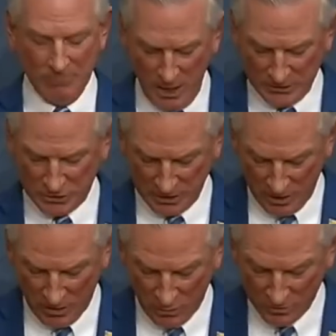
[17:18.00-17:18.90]
months
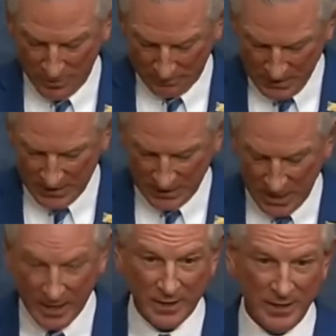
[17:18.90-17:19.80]
ago, the
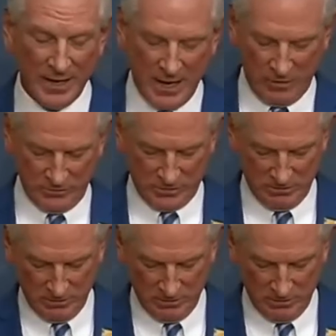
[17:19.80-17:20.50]
Pentagon announced